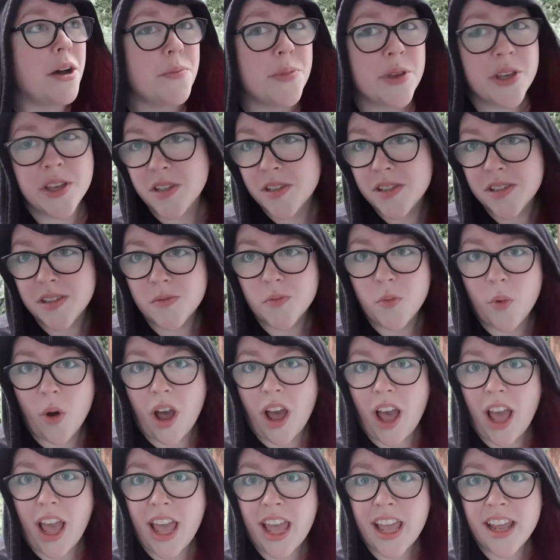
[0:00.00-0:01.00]
because
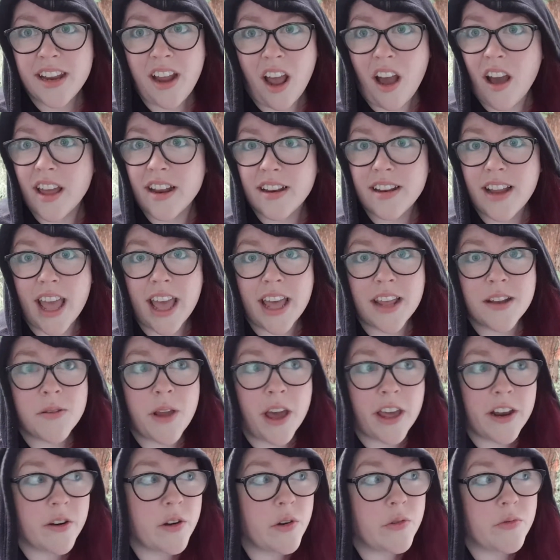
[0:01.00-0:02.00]
why not? And
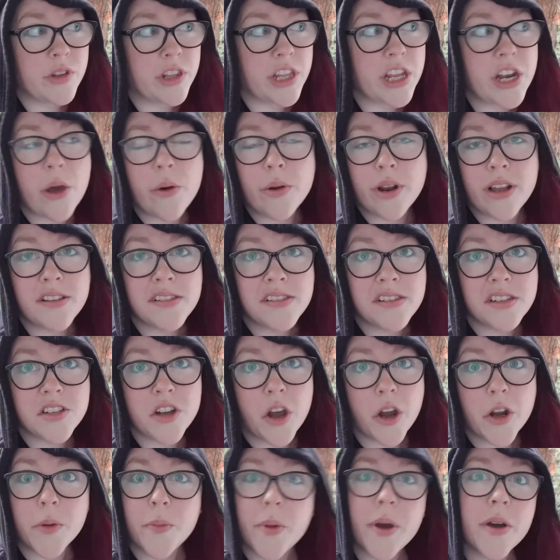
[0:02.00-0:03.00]
I don't really know what else to
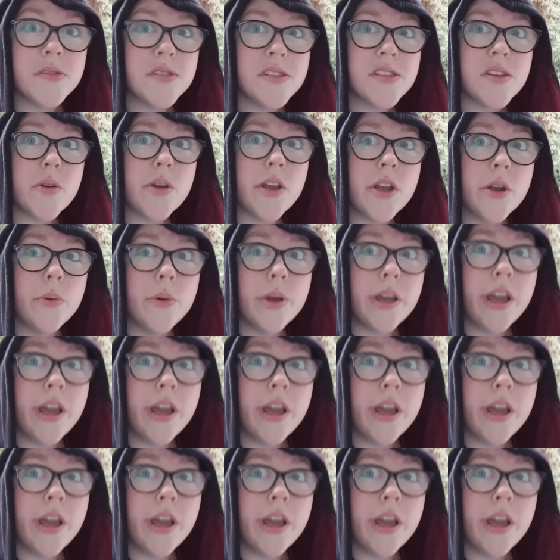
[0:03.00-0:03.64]
talk about, so here we